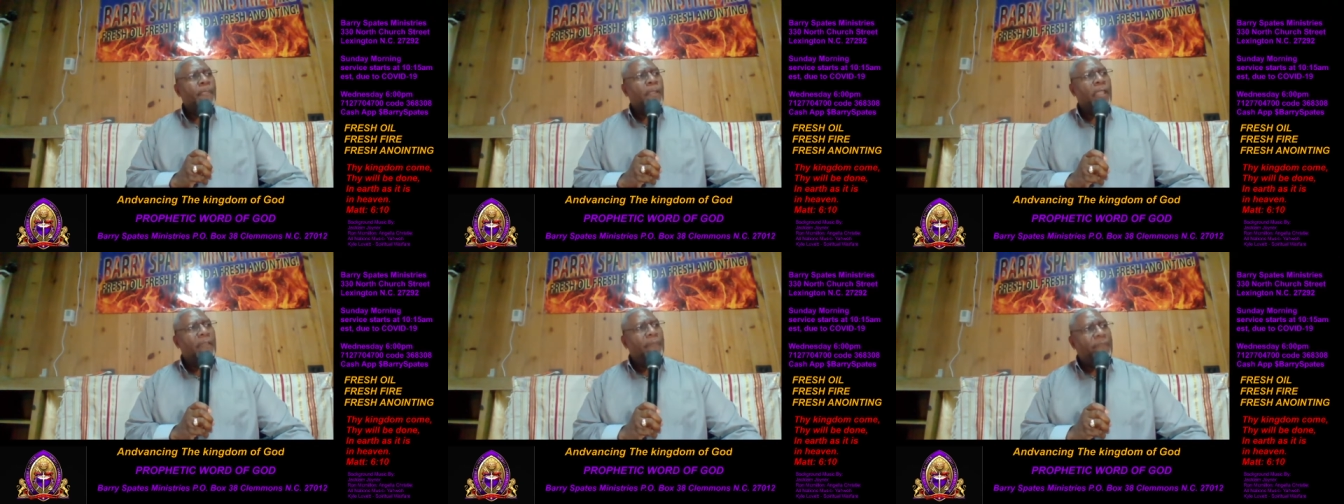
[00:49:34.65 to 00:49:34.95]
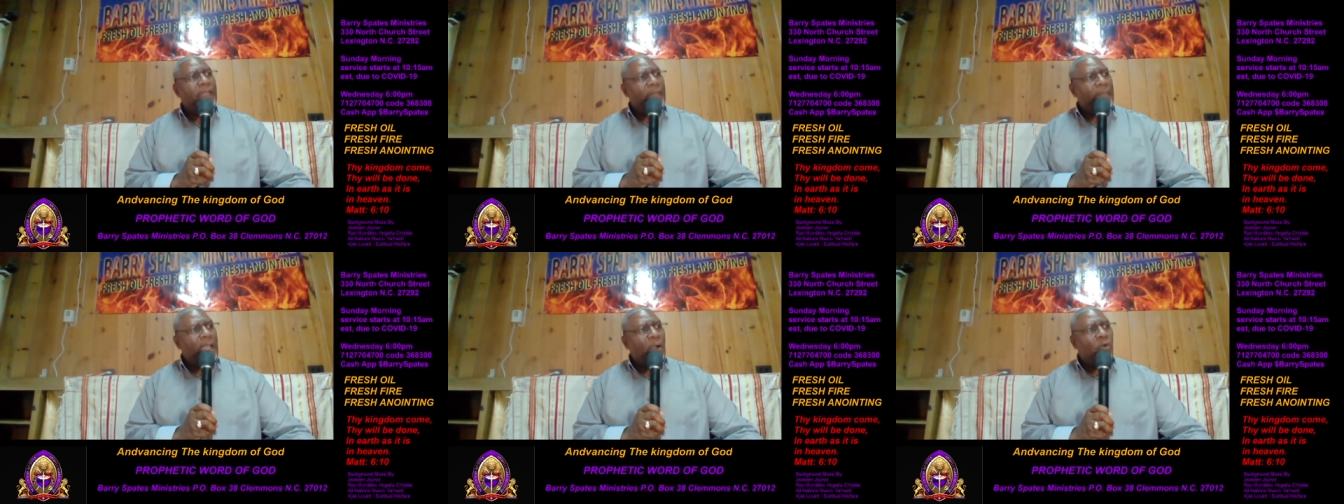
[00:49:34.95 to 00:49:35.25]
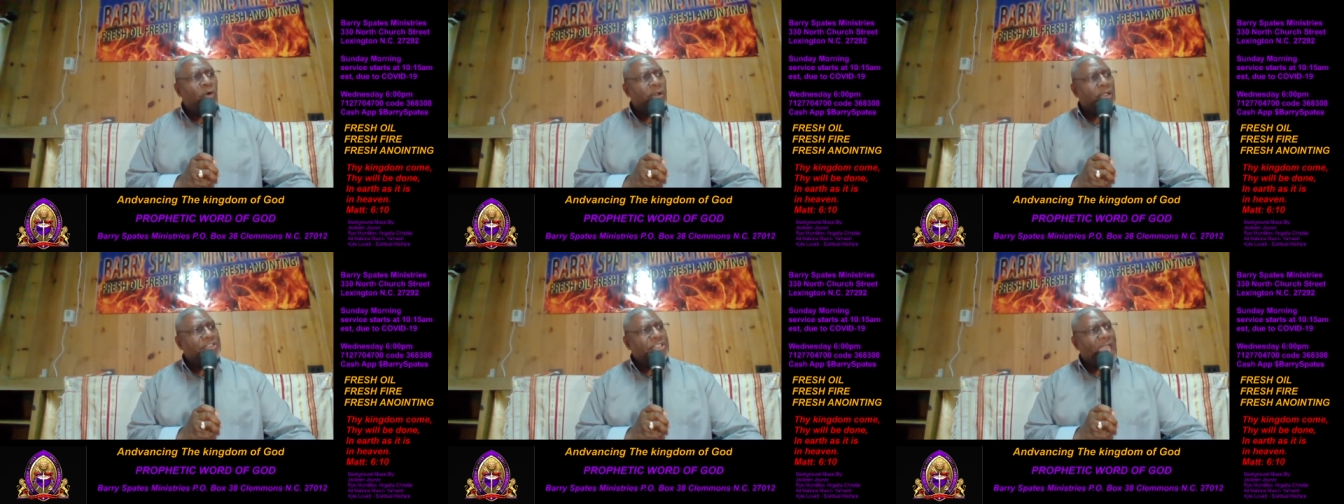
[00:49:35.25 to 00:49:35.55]
And then
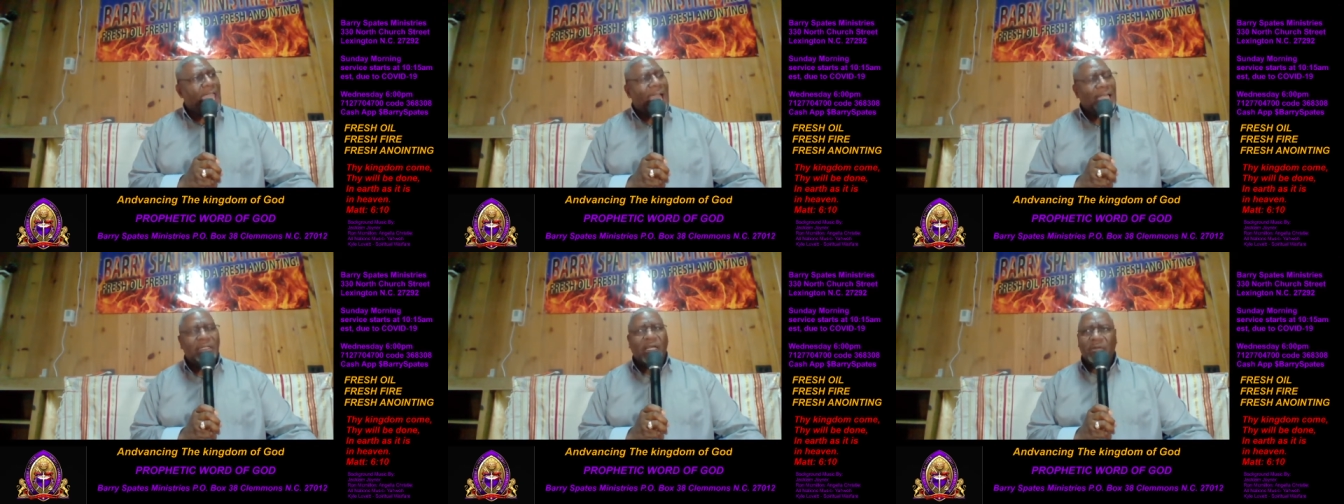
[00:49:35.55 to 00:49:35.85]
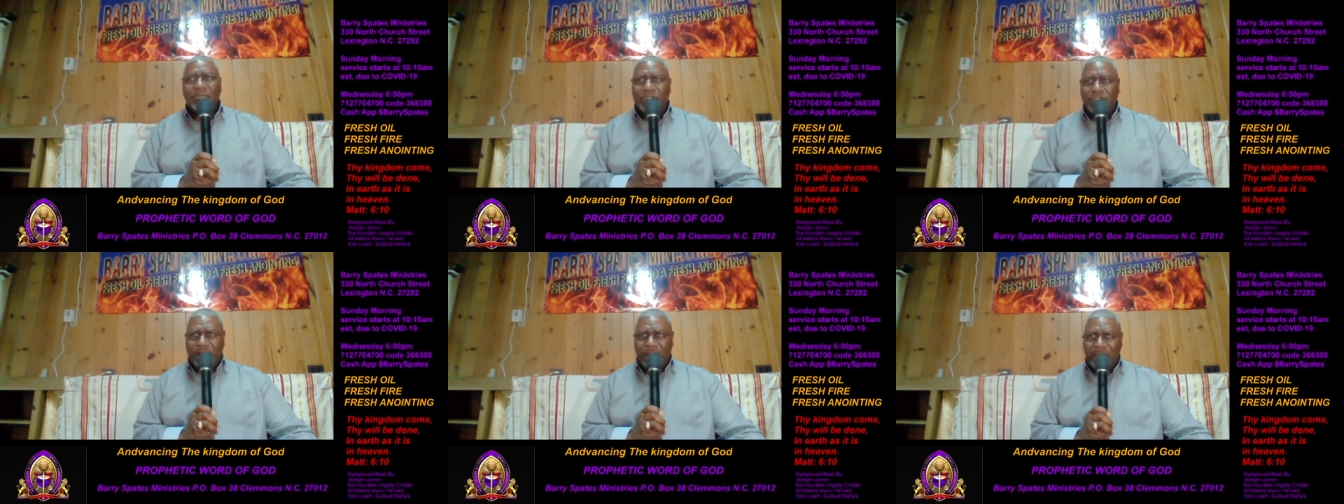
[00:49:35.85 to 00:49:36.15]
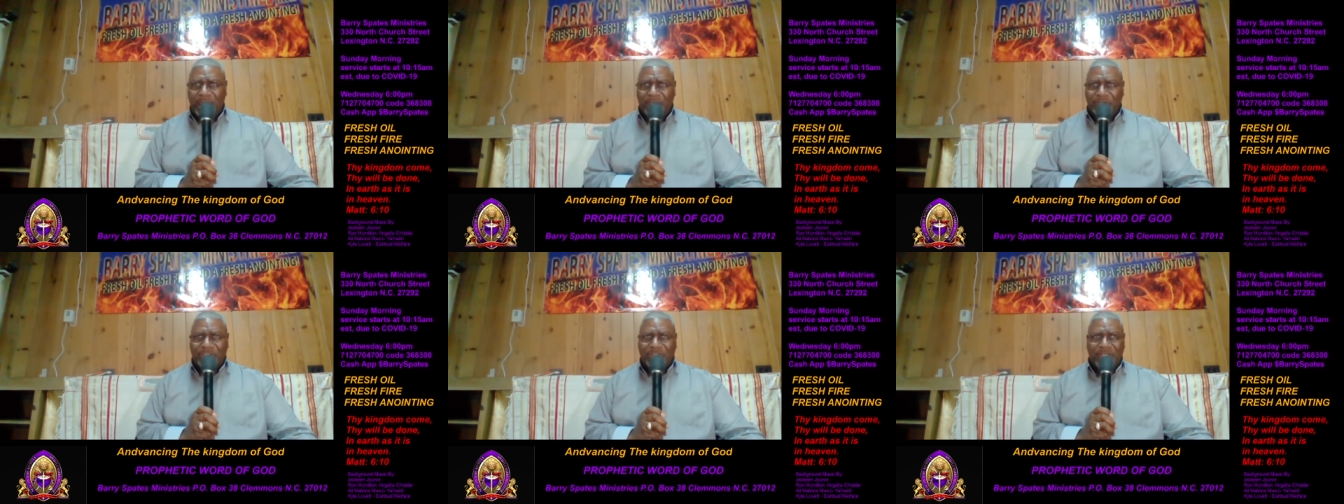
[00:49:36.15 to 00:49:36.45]
they want to say, I love
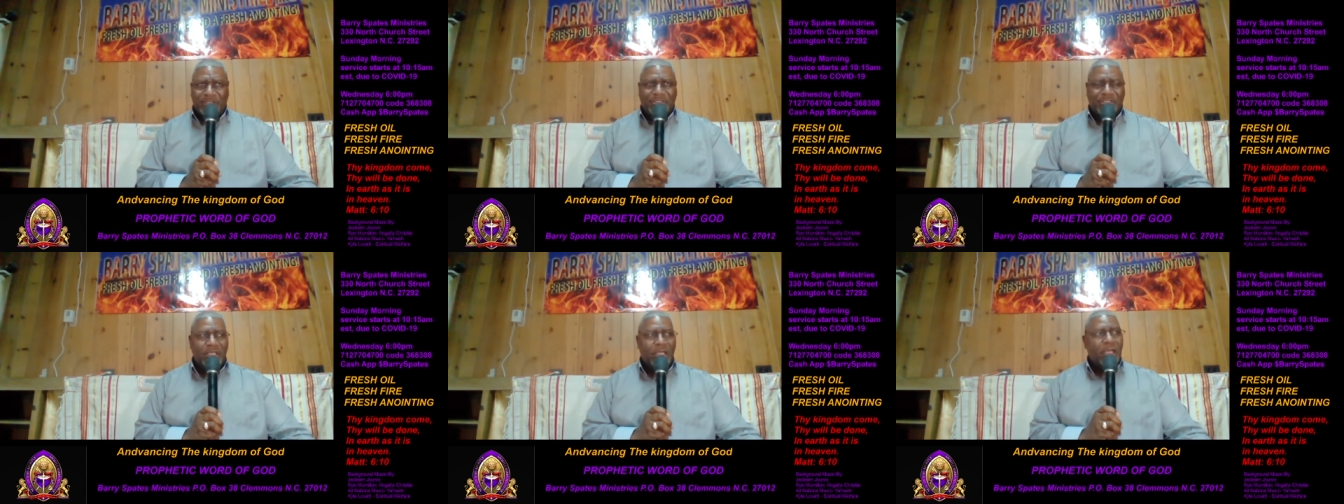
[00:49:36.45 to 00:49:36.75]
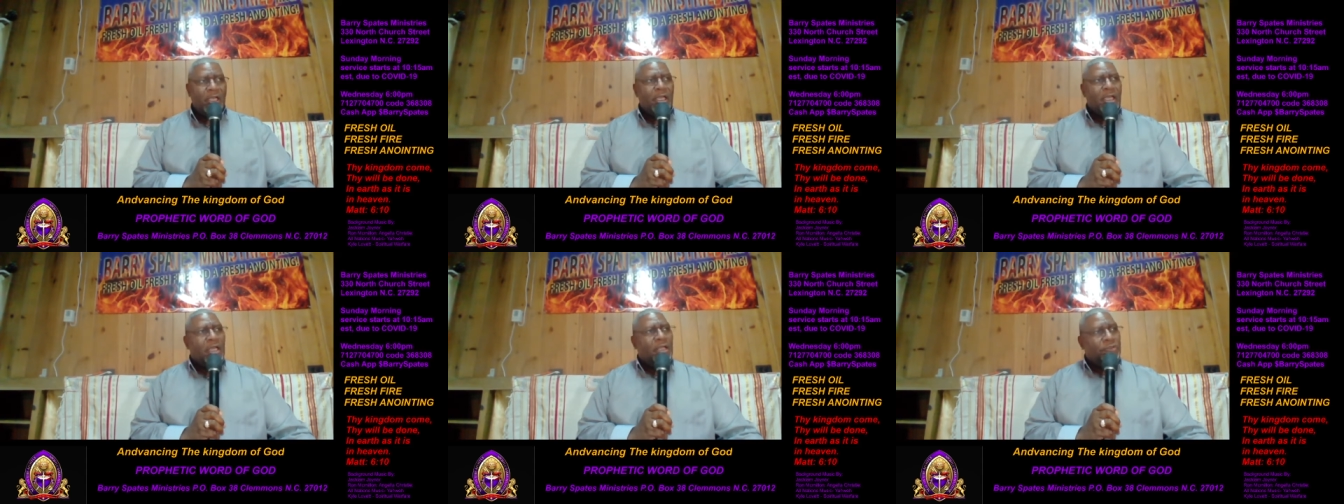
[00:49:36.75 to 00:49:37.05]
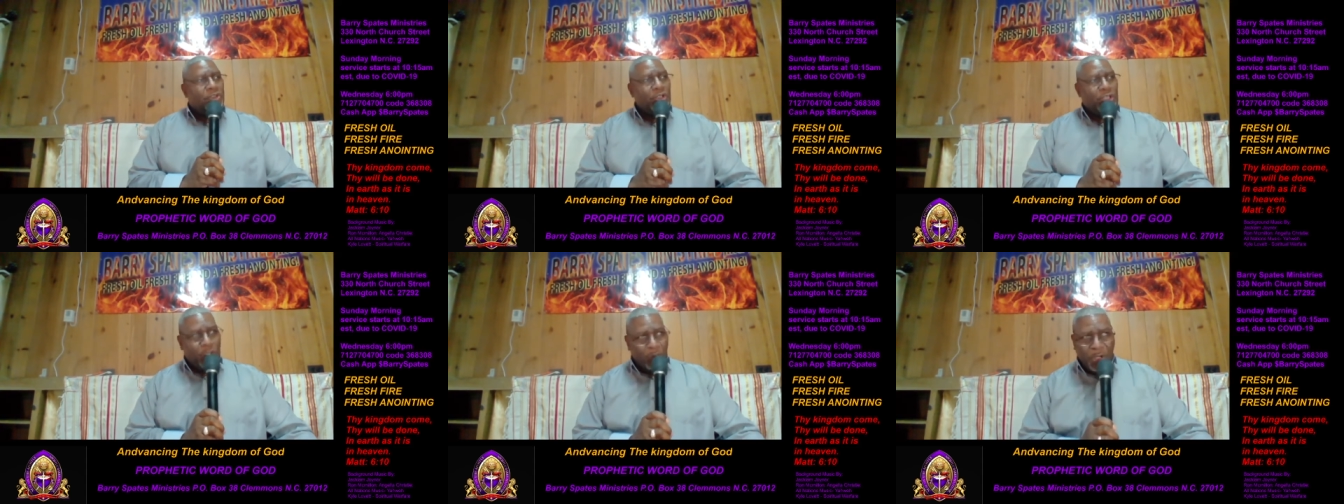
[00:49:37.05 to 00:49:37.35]
Jesus.
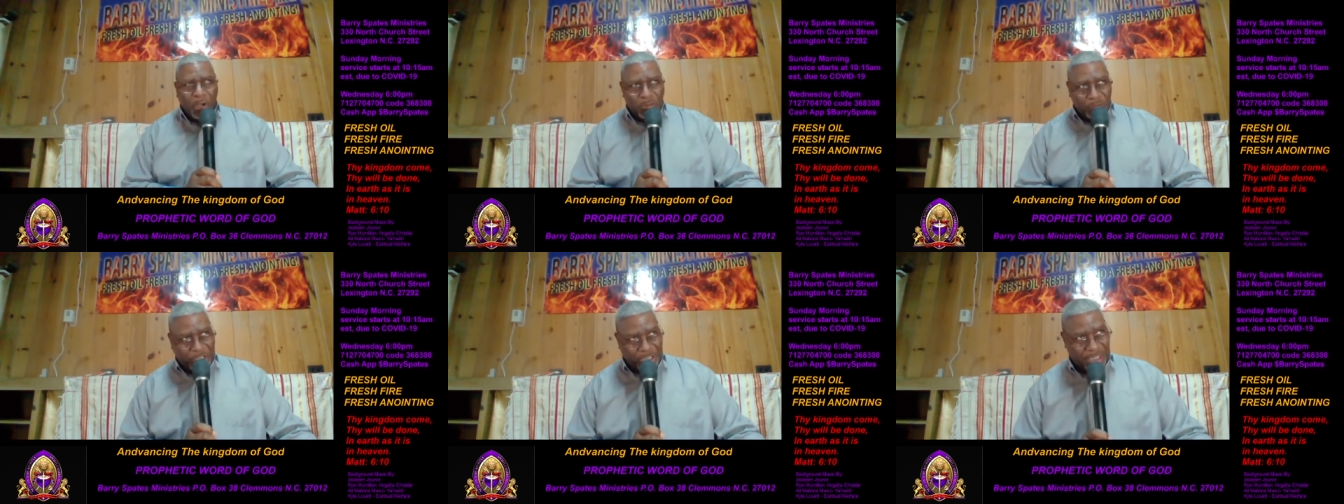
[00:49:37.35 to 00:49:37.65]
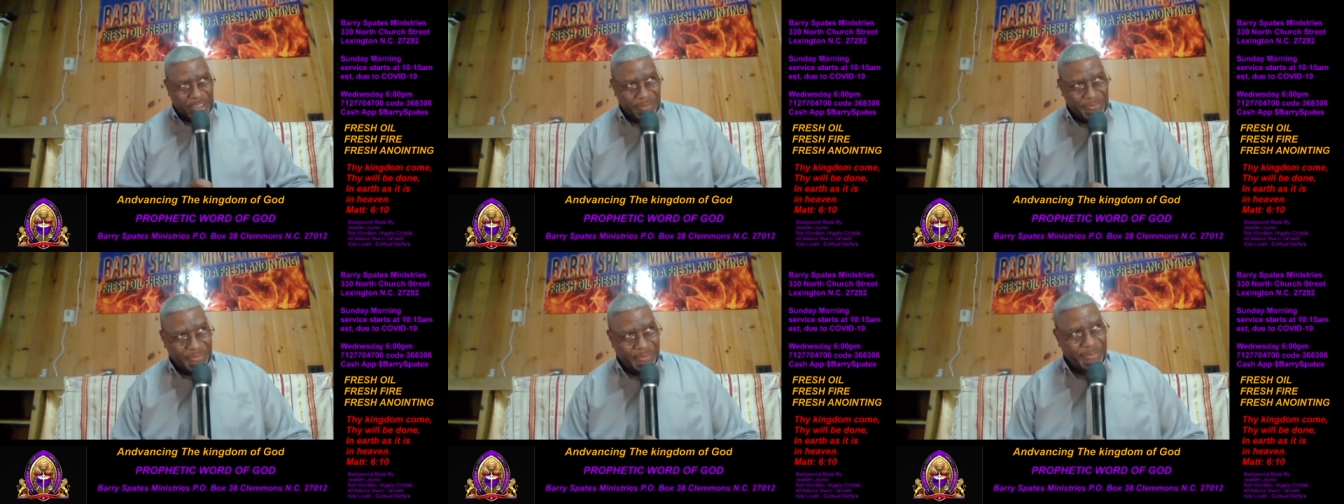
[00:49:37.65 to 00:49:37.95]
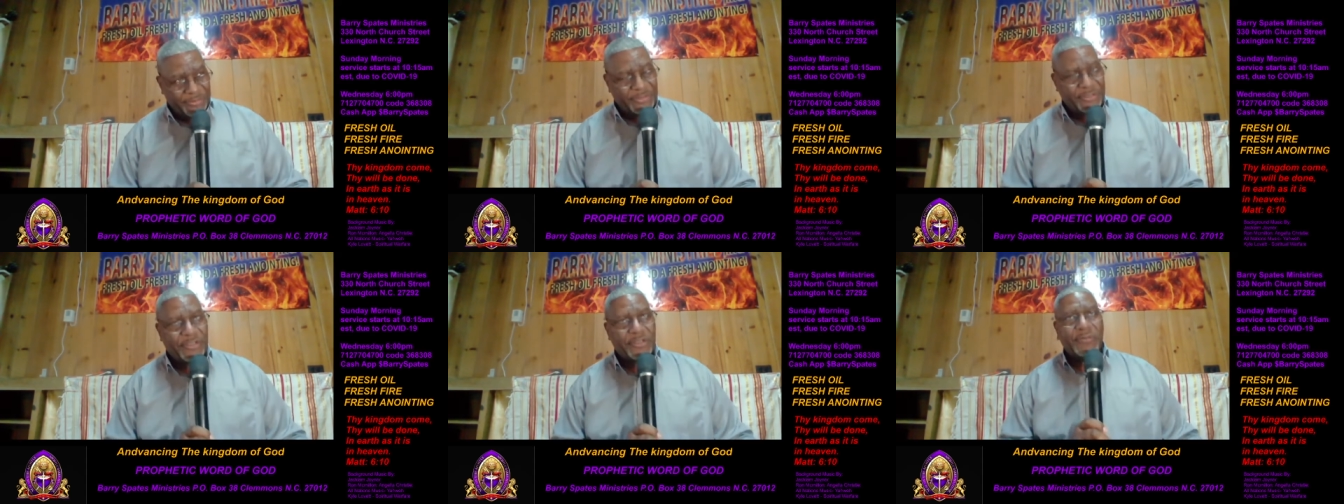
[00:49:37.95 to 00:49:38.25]
Do you know
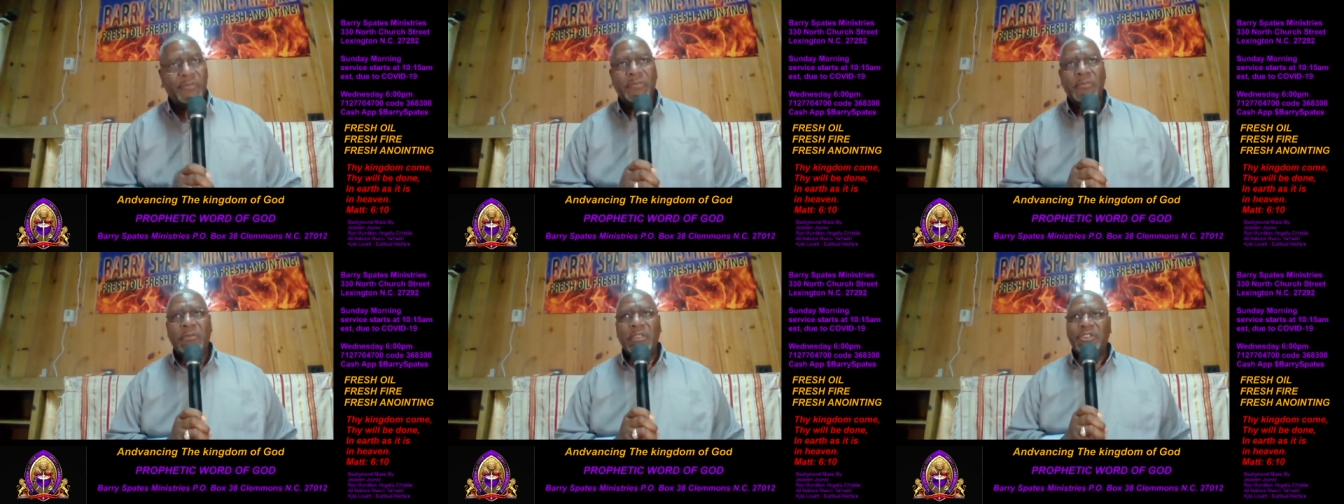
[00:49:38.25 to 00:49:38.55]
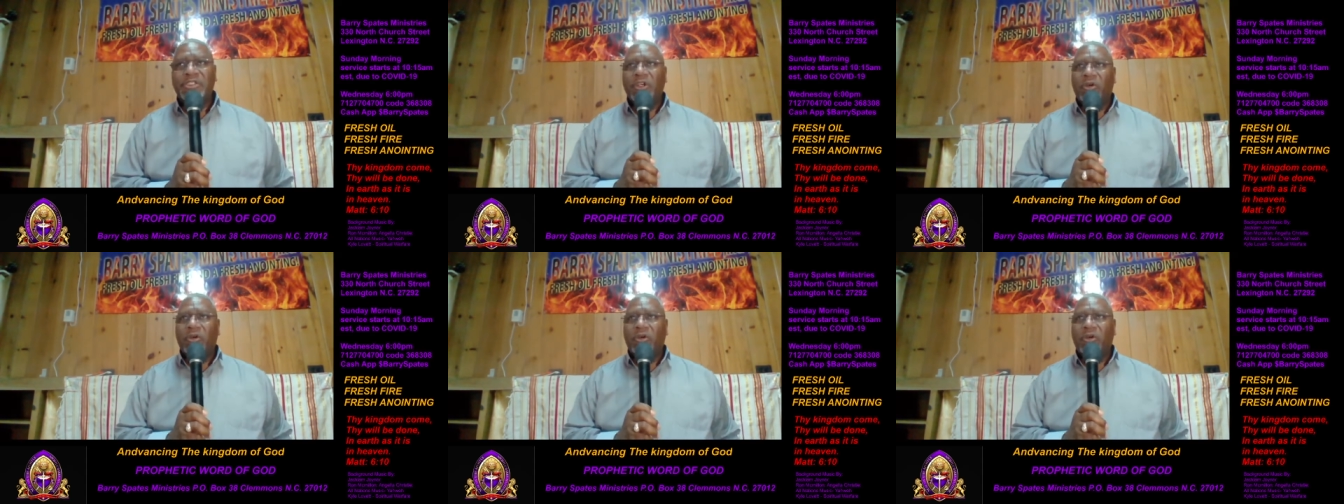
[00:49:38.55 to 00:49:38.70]
Jesus? Is the